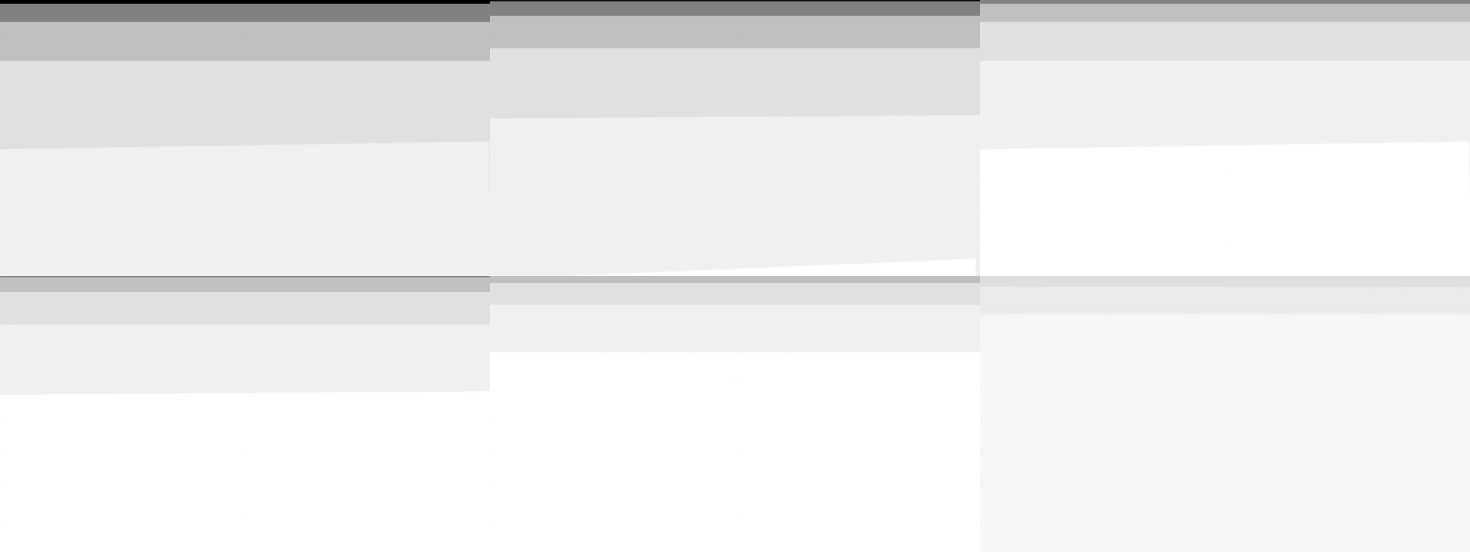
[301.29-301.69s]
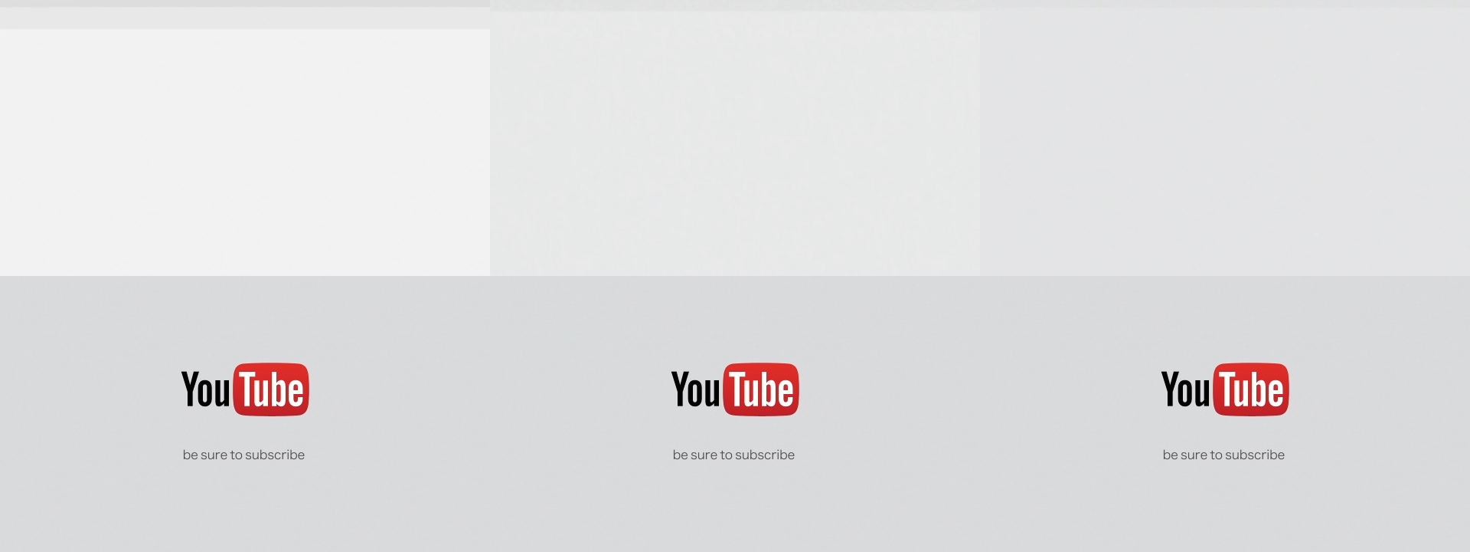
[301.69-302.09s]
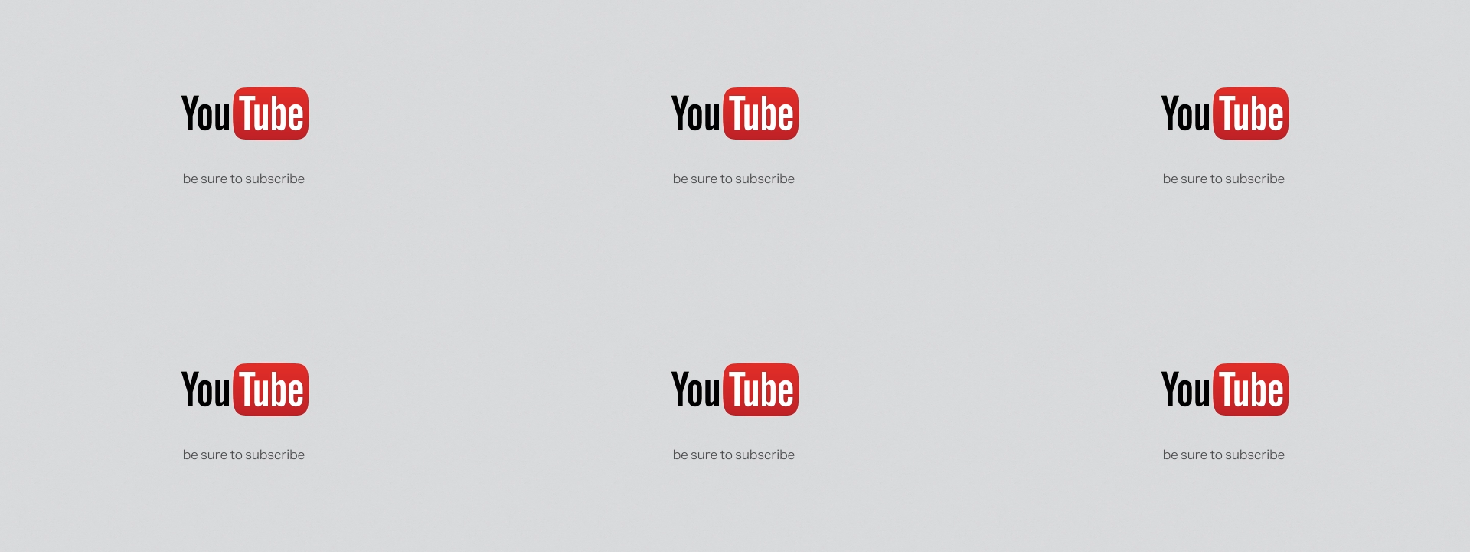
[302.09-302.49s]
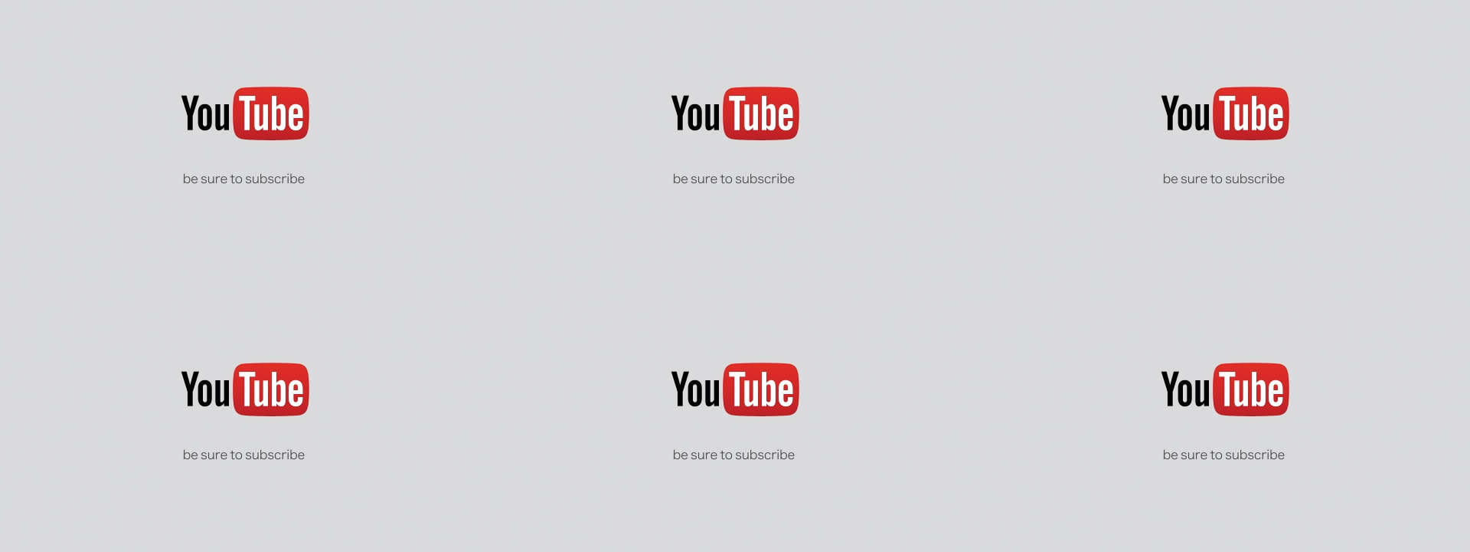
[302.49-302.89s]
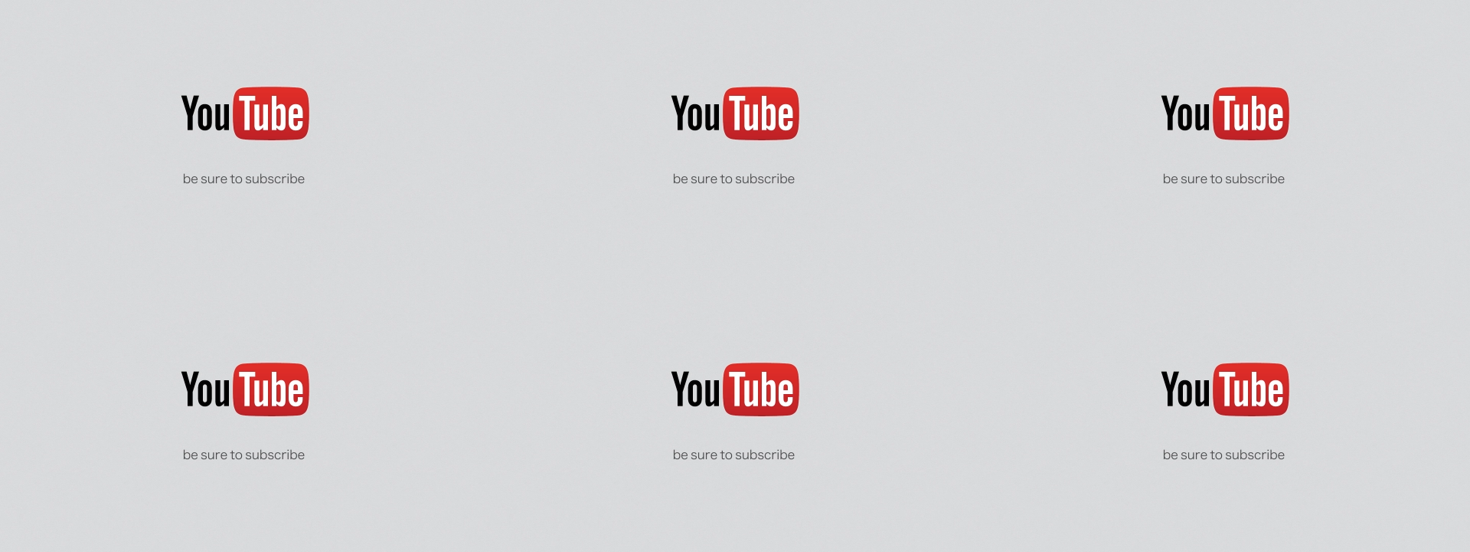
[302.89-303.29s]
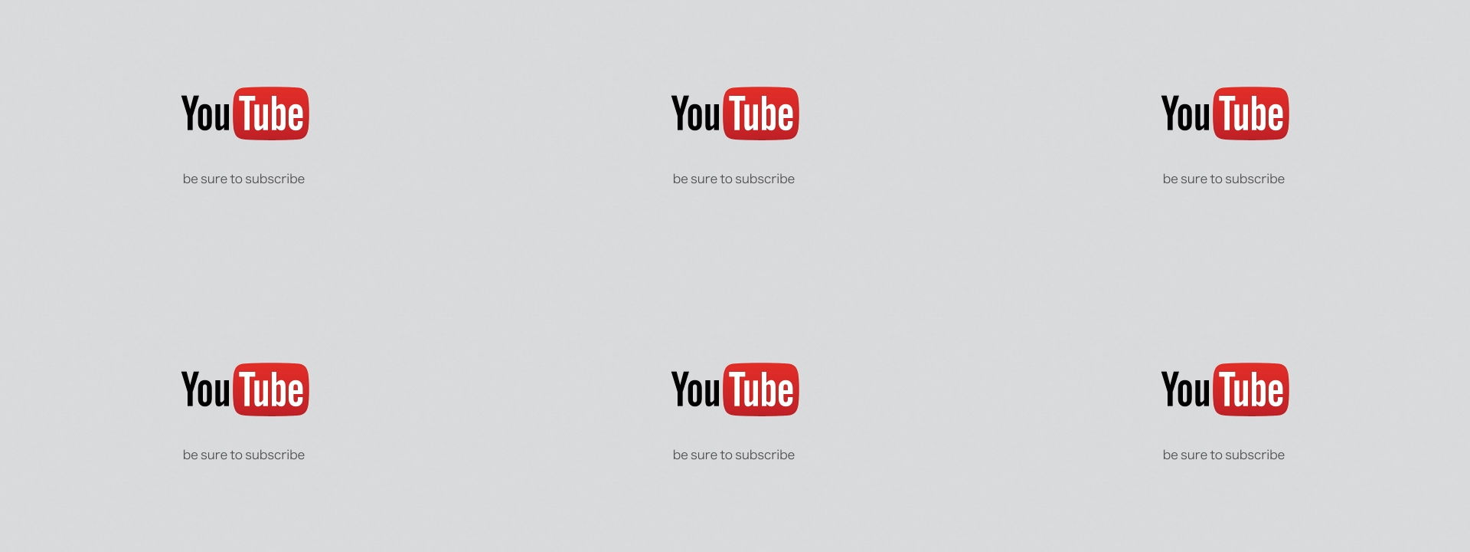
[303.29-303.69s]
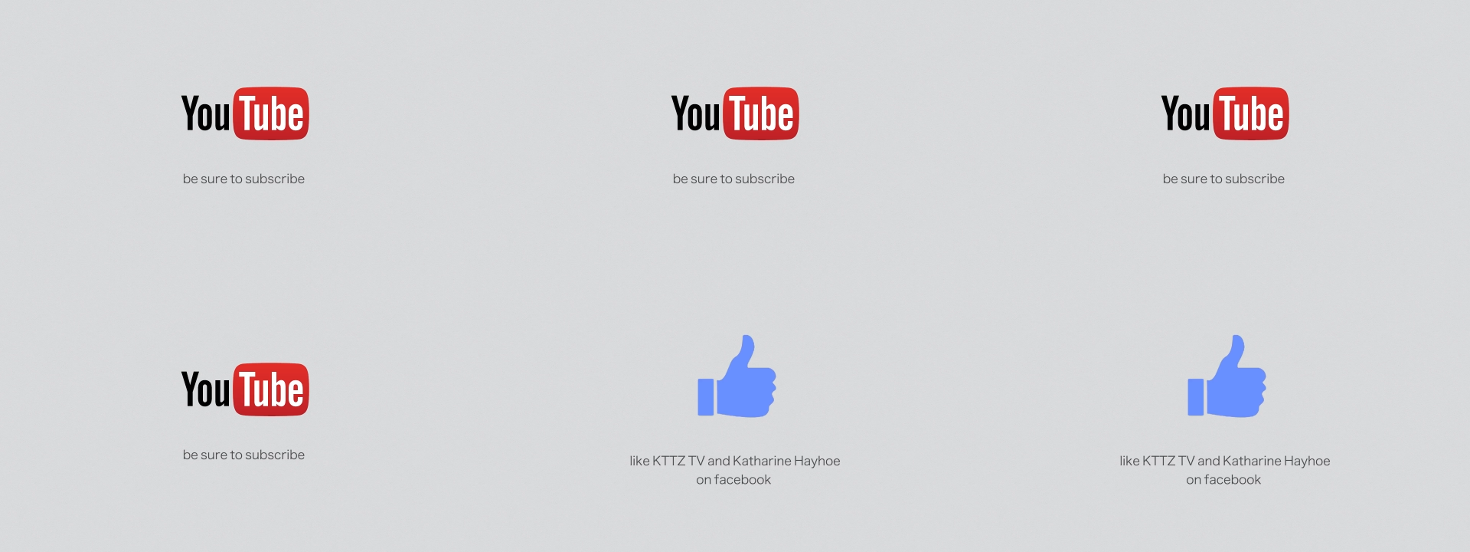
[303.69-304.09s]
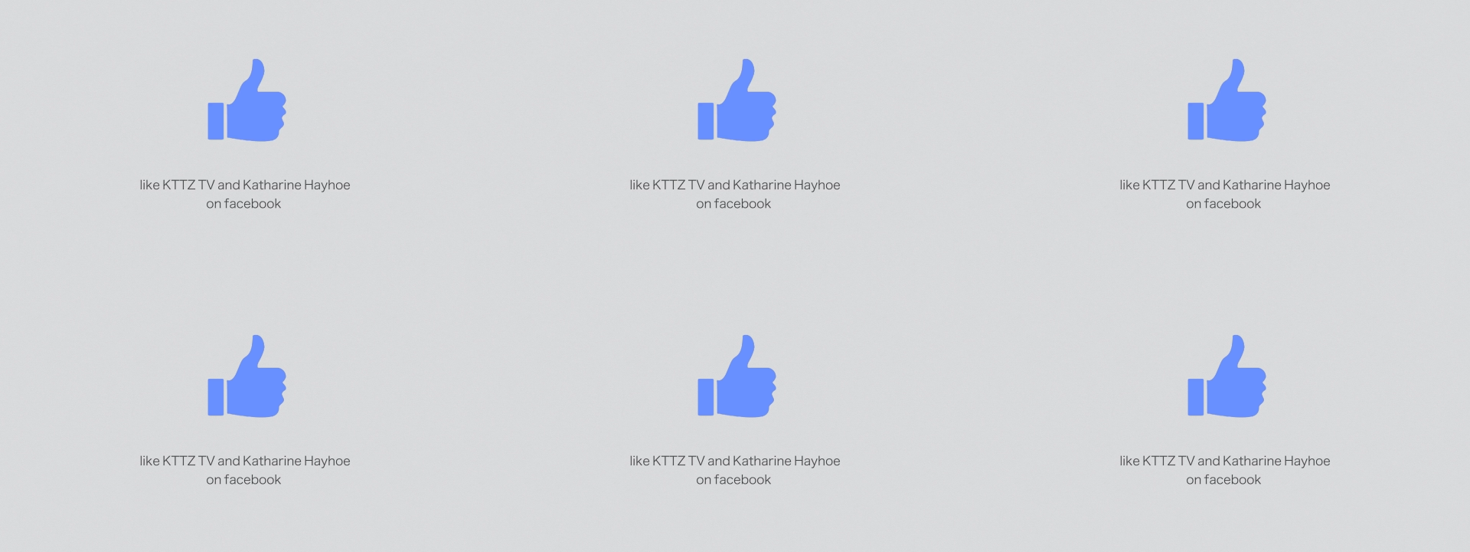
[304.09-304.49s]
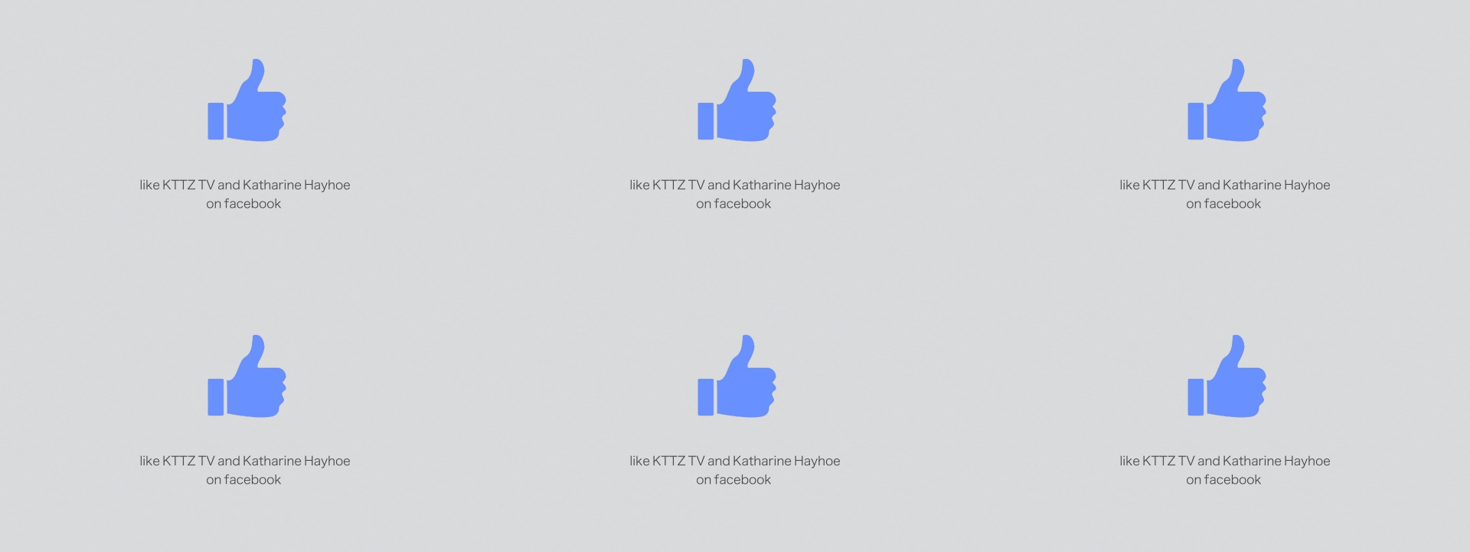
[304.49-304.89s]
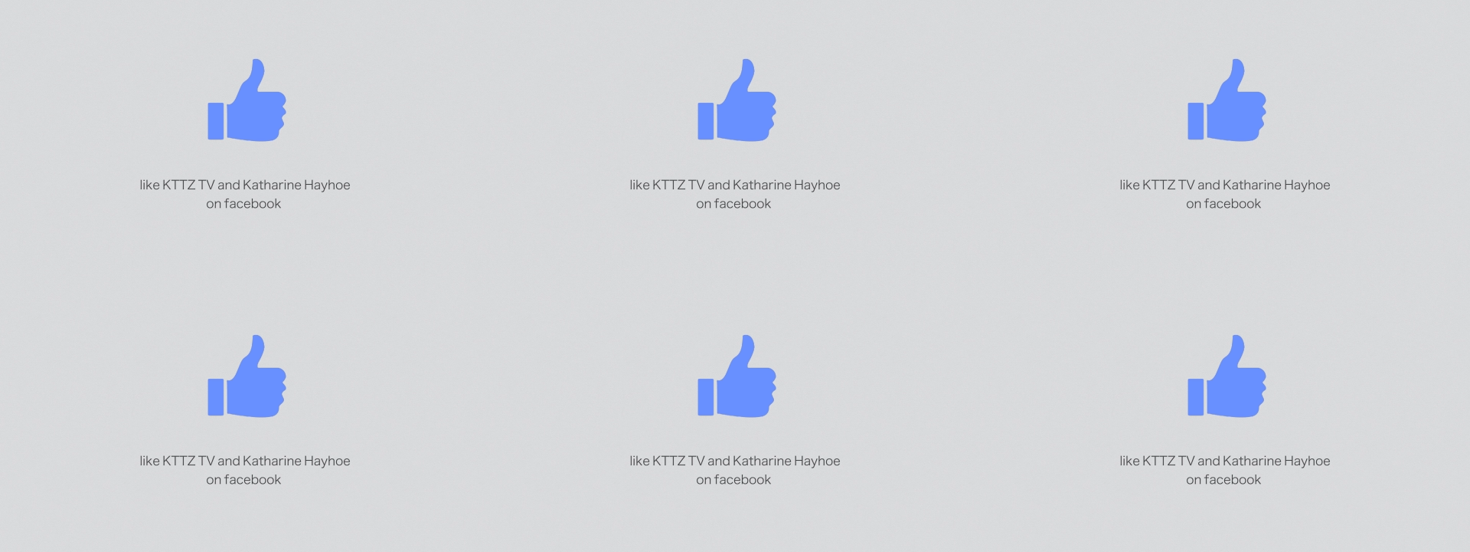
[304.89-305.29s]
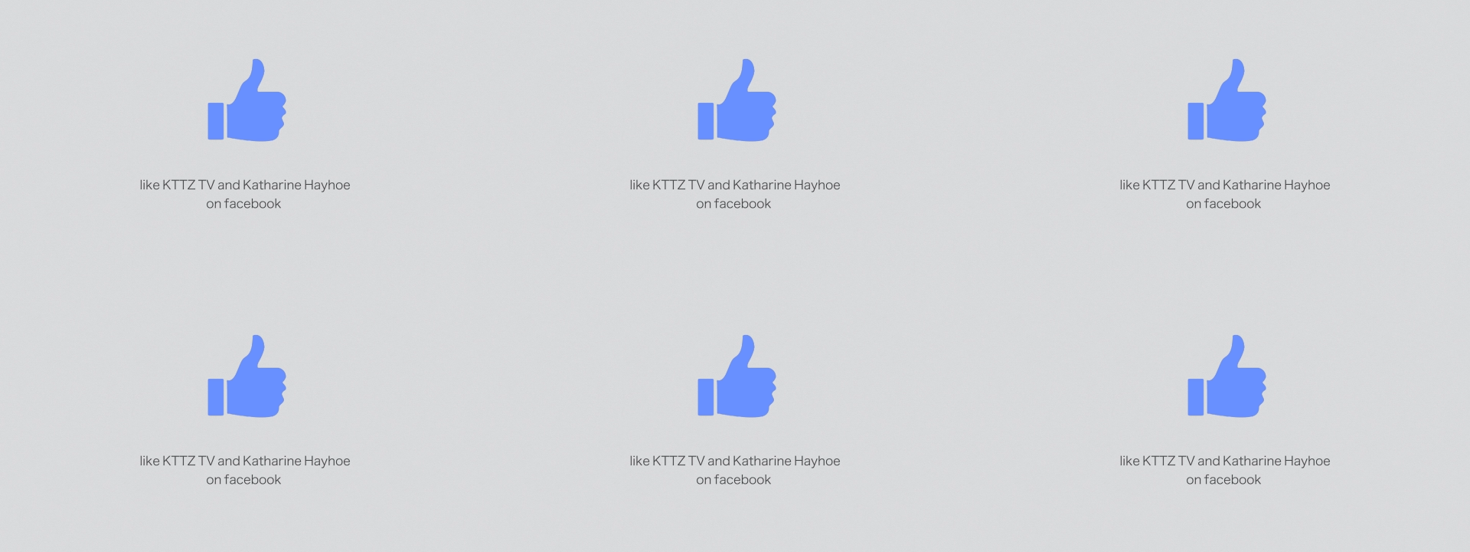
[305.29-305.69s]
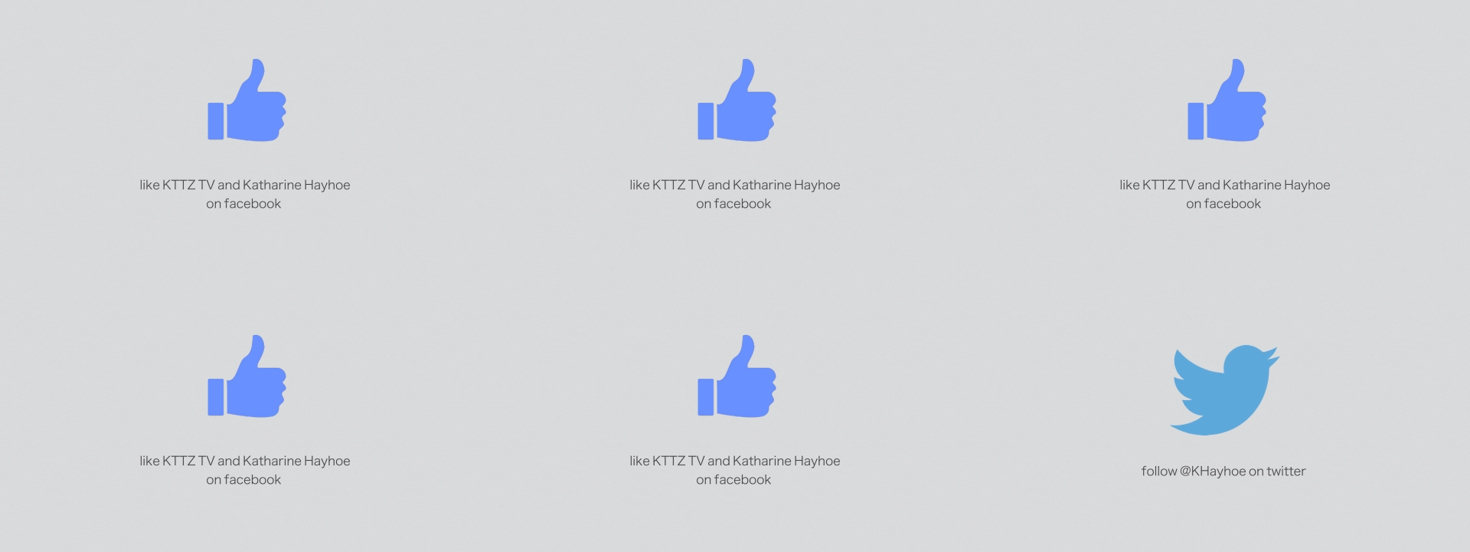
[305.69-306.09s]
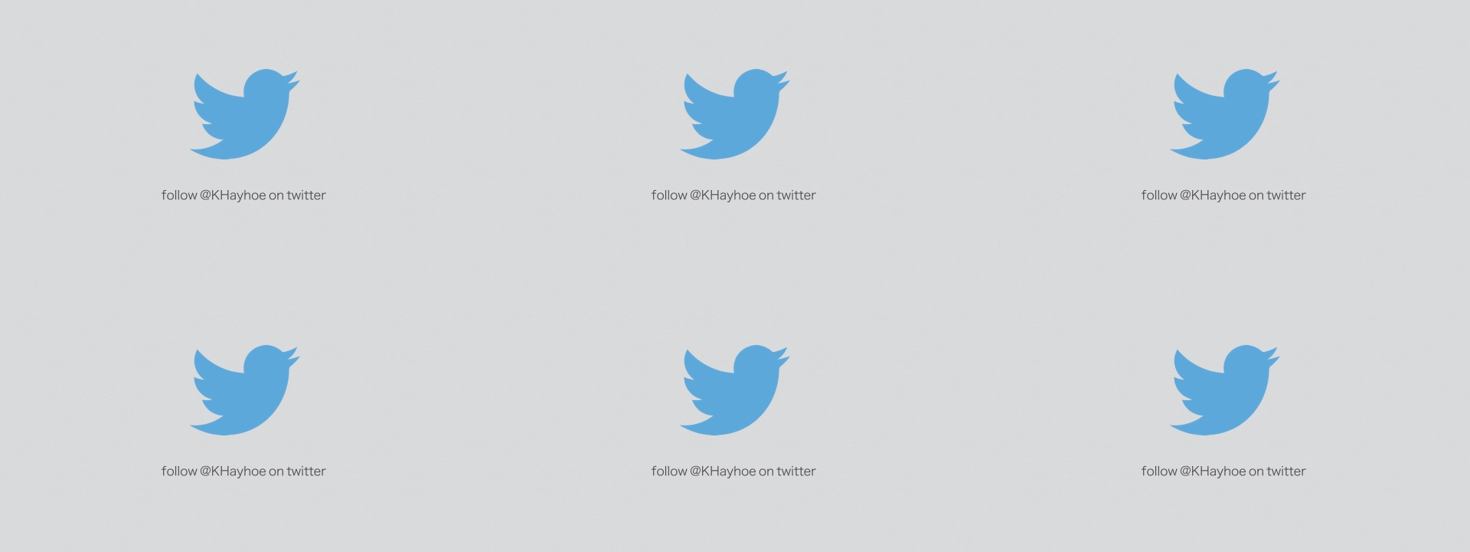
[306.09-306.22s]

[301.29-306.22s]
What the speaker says: (no speaker visible)